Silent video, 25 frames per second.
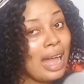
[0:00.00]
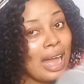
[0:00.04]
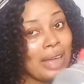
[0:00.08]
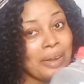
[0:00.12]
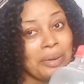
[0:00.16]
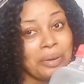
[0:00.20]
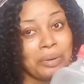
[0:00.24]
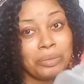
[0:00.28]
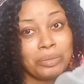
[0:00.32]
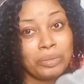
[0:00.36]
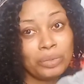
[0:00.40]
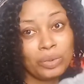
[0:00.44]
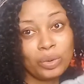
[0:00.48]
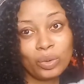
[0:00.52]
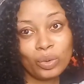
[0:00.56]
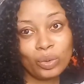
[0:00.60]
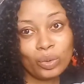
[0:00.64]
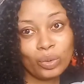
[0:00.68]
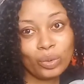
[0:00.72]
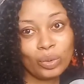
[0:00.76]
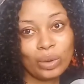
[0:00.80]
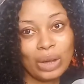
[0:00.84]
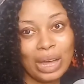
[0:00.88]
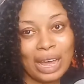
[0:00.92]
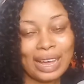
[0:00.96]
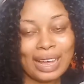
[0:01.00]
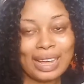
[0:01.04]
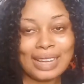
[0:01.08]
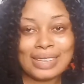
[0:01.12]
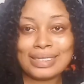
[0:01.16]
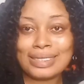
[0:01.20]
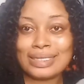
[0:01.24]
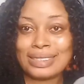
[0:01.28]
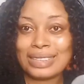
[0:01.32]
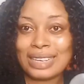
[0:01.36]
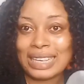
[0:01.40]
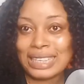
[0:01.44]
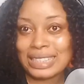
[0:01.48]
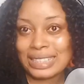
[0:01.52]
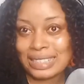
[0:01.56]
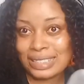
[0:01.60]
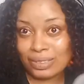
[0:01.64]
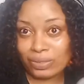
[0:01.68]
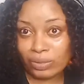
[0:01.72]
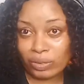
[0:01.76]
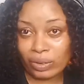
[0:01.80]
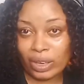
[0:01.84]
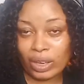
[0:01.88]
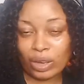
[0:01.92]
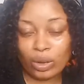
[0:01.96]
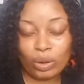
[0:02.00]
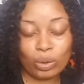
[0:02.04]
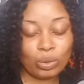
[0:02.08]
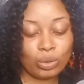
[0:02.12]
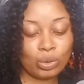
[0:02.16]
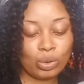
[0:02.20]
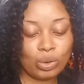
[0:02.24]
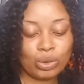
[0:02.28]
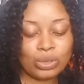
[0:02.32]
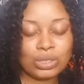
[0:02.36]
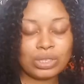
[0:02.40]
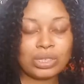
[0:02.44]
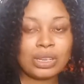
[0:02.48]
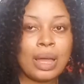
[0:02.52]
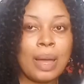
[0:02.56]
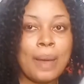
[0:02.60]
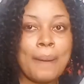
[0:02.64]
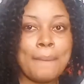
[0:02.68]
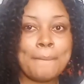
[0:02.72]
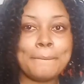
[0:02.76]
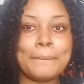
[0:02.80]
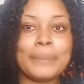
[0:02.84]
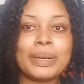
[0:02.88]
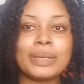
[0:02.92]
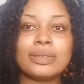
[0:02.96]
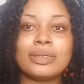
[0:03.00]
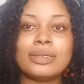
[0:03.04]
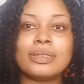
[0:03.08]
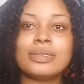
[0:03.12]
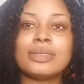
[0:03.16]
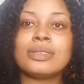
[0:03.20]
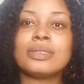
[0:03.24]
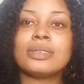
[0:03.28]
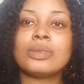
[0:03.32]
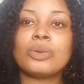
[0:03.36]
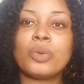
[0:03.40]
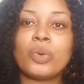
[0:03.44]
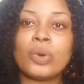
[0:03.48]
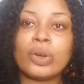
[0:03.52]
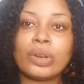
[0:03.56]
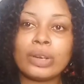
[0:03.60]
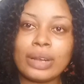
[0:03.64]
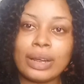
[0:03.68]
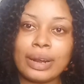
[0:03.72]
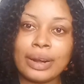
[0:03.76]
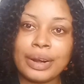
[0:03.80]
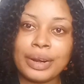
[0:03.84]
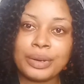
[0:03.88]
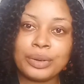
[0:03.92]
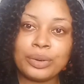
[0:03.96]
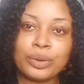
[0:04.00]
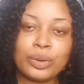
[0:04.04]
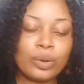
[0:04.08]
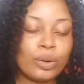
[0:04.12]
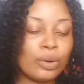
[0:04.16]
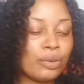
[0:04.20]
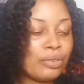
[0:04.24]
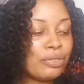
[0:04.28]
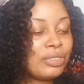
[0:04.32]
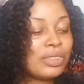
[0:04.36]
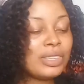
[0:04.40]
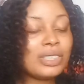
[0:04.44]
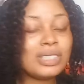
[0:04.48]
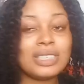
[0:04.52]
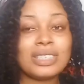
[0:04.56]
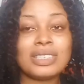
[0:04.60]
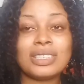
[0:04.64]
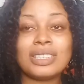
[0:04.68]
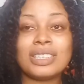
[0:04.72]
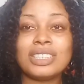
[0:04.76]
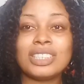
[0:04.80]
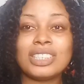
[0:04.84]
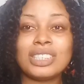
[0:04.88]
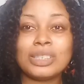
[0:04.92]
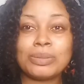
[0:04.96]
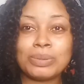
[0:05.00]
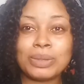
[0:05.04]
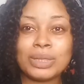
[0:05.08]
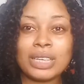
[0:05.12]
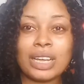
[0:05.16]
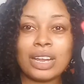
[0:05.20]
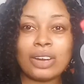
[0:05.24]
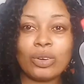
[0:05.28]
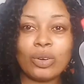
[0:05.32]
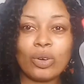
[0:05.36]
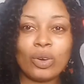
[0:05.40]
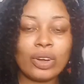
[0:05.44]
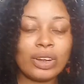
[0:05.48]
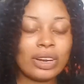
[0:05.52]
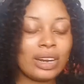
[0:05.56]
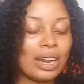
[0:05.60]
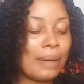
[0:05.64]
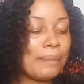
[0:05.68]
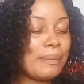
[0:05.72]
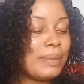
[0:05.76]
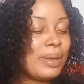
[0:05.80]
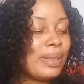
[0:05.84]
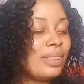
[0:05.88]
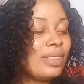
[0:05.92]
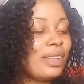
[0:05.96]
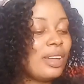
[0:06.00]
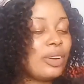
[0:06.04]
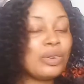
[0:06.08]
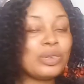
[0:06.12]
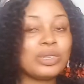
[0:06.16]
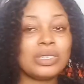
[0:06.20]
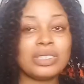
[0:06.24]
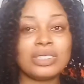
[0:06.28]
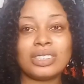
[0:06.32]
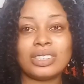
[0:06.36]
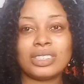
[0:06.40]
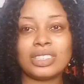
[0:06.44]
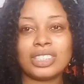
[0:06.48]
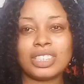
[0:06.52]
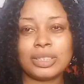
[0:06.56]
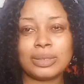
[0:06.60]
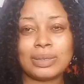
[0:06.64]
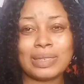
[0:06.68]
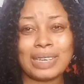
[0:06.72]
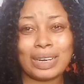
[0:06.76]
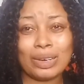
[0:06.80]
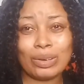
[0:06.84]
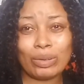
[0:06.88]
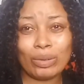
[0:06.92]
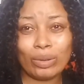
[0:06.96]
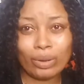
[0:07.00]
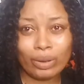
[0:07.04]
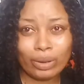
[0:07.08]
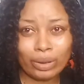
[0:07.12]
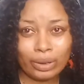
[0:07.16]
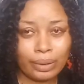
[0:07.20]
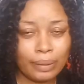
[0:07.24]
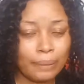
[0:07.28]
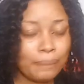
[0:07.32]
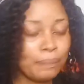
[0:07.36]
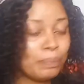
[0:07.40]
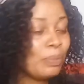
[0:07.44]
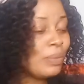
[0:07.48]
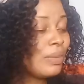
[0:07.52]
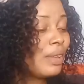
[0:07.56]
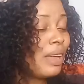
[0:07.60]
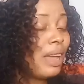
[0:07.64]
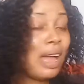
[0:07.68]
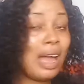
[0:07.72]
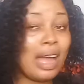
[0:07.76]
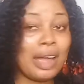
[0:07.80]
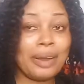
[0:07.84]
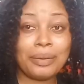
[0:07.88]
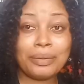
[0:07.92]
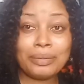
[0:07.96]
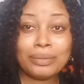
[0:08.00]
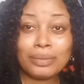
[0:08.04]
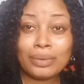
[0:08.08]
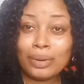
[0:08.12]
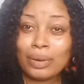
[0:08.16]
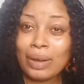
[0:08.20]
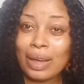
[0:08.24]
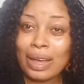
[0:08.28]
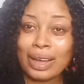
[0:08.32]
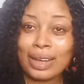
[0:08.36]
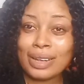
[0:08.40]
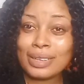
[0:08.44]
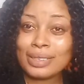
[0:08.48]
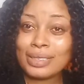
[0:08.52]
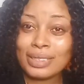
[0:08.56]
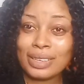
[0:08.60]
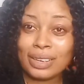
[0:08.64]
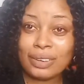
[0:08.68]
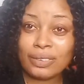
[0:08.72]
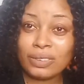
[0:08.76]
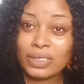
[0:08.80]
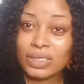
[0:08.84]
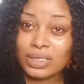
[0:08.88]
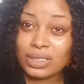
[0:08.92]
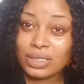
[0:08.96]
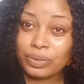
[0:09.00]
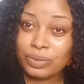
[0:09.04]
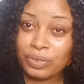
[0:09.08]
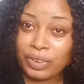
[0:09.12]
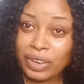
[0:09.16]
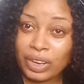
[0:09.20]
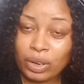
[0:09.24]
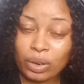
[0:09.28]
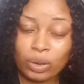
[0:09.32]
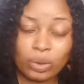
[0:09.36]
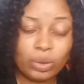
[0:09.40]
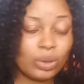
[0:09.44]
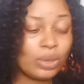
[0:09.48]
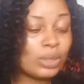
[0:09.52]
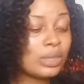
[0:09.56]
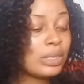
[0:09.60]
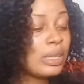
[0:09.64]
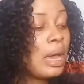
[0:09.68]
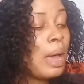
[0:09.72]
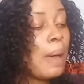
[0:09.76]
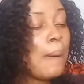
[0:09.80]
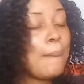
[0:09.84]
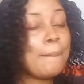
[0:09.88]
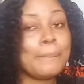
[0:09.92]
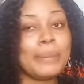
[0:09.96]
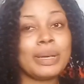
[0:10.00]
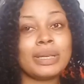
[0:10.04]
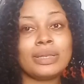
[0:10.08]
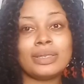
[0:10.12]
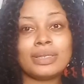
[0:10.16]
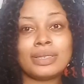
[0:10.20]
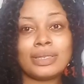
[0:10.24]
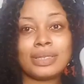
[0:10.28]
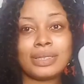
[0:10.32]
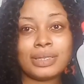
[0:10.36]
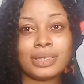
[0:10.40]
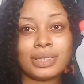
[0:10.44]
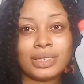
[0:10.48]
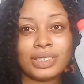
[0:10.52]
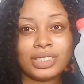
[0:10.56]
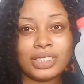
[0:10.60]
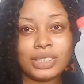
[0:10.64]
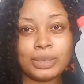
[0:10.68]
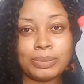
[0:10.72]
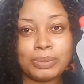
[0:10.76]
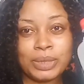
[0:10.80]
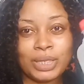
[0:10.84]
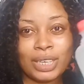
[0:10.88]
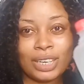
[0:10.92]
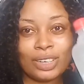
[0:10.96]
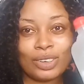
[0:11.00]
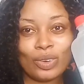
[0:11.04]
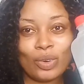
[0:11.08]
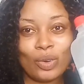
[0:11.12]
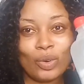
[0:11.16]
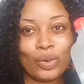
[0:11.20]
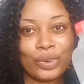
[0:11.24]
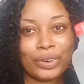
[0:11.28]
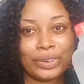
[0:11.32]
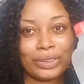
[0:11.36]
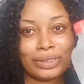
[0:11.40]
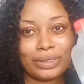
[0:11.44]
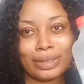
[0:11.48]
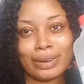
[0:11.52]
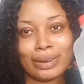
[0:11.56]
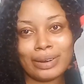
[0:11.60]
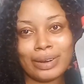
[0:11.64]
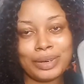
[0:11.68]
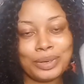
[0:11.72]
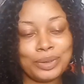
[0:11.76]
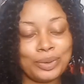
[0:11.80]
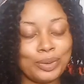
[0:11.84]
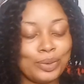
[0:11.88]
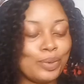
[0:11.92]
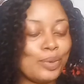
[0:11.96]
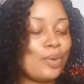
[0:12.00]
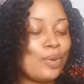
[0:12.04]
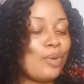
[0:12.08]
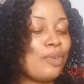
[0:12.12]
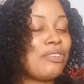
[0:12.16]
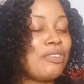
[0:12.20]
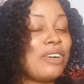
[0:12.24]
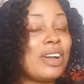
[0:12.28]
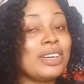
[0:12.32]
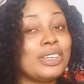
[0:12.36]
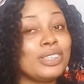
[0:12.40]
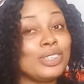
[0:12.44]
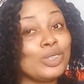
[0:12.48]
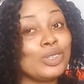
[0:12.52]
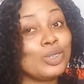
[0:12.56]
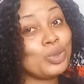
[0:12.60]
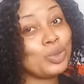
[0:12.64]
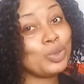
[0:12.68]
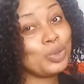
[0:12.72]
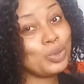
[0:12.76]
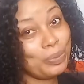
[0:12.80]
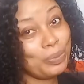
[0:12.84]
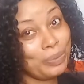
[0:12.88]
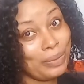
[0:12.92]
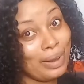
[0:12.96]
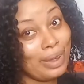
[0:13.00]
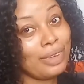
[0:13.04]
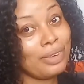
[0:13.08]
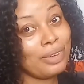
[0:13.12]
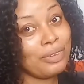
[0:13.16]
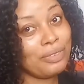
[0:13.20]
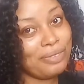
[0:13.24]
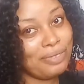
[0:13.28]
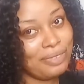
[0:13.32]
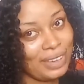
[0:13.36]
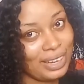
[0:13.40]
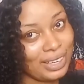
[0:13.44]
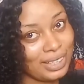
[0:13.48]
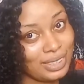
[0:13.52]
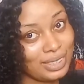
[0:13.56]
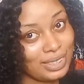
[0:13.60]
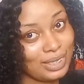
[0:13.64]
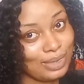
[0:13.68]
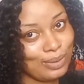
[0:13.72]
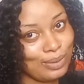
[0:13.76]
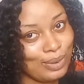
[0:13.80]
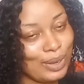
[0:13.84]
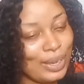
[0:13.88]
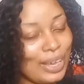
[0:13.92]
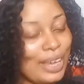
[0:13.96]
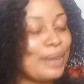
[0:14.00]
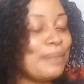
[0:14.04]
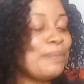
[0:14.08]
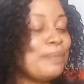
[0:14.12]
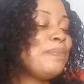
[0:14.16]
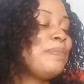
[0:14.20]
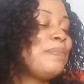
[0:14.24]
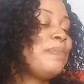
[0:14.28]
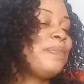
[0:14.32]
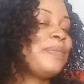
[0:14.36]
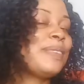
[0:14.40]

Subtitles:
I don't know, I can't say it's fake or not, but this is the one that I know of. This is the Egyptian oil. I mean, the rose is Egyptian oil. I don't know, I can't say if it is fake or not, but this is the Egyptian oil that I know of, and it's super effective, okay?